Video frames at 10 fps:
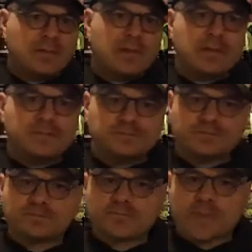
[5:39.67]
Yeah, that's a
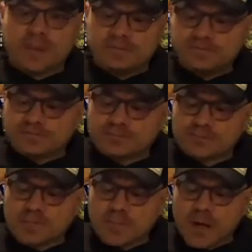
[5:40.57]
high. Yeah.
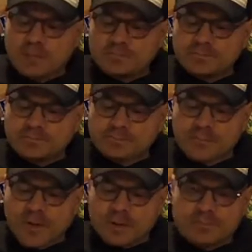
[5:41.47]
Are we doing
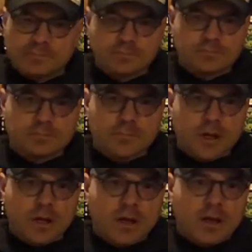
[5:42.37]
public school or
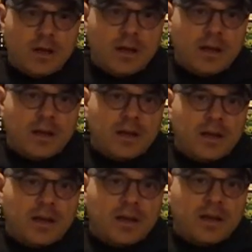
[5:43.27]
Catholic
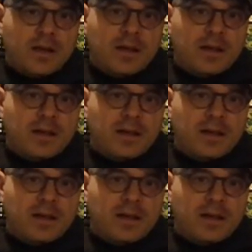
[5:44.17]
school grading?